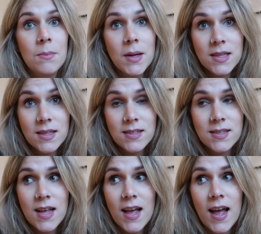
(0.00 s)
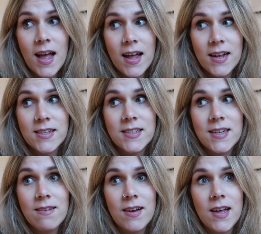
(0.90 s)
months and
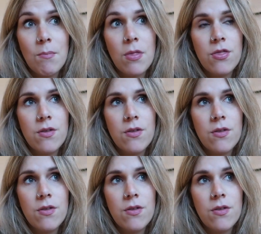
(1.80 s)
I am